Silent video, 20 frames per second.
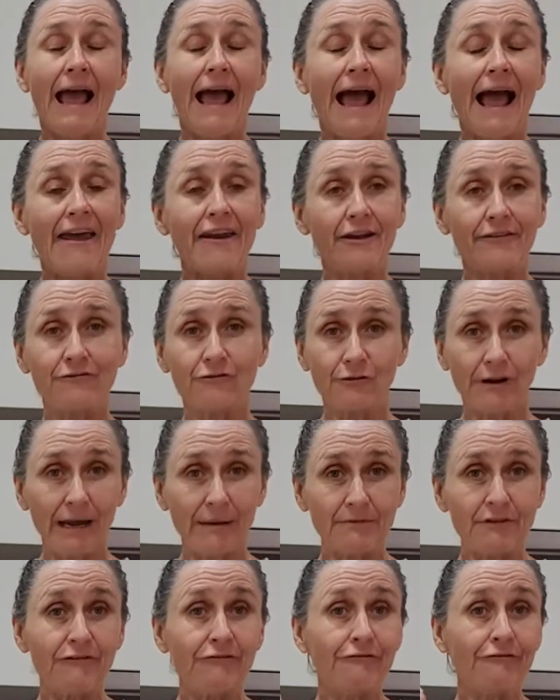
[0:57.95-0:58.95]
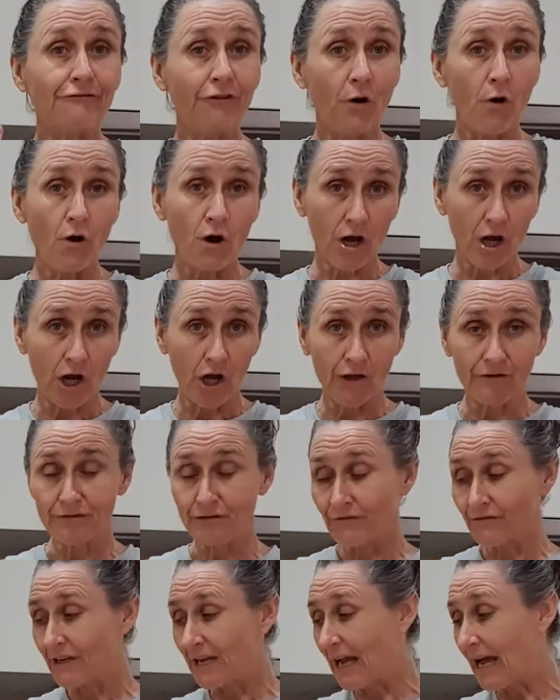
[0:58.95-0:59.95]
and I've grabbed 4 cloves
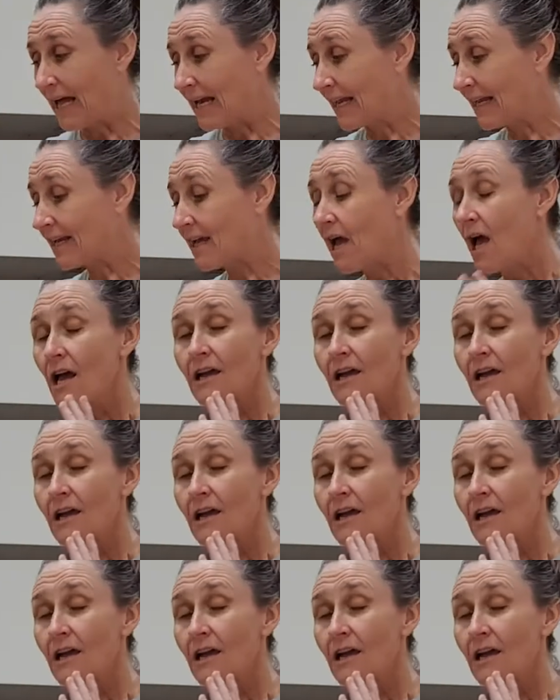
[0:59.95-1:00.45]
of garlic,